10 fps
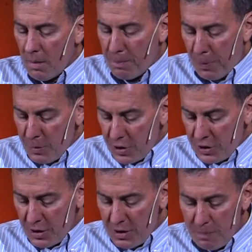But we
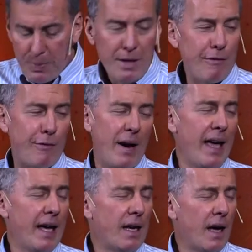shouldn't be
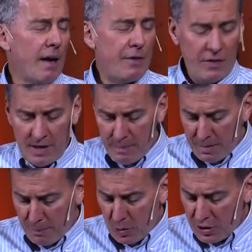afraid of
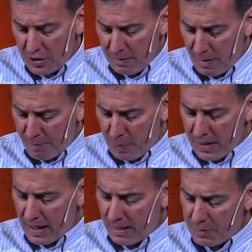seeming pushy, of
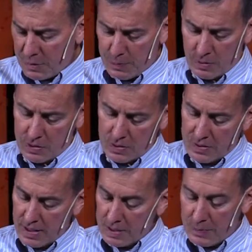bringing up spiritual
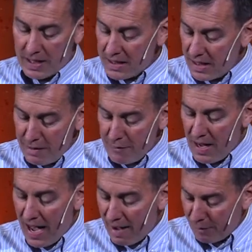things, because if you
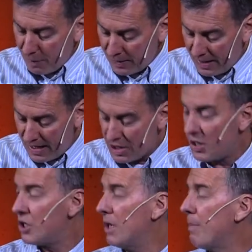have a
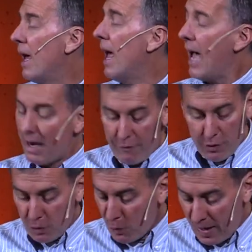relationship and if
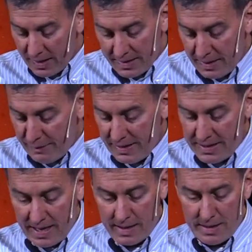you're relatively
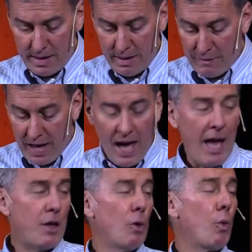sensitive
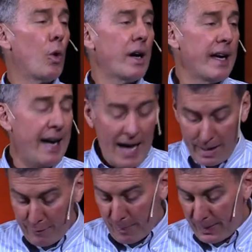and you're working
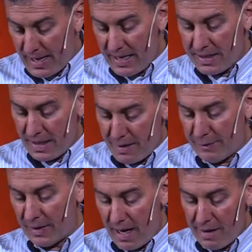out of a place of
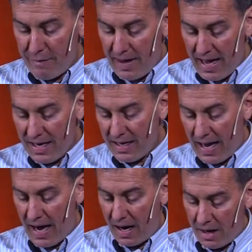love and
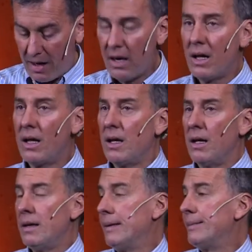care,
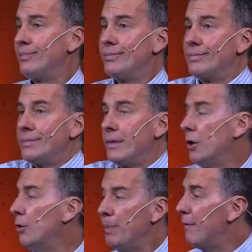
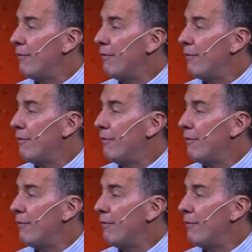you'll be